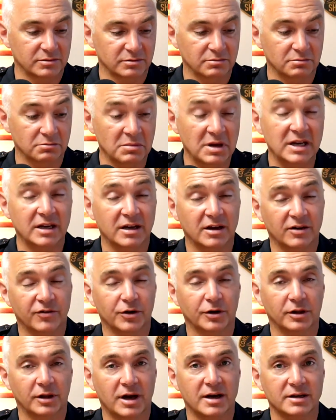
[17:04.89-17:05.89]
many of our
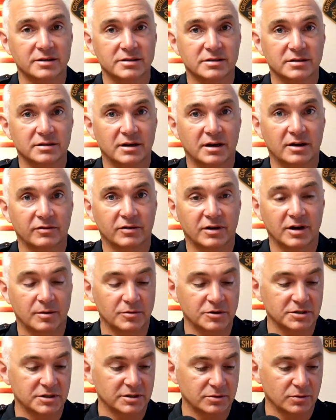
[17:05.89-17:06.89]
lots have
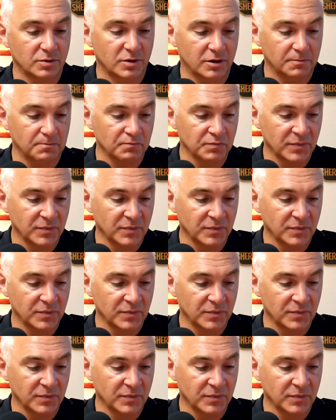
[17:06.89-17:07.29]
cameras as well.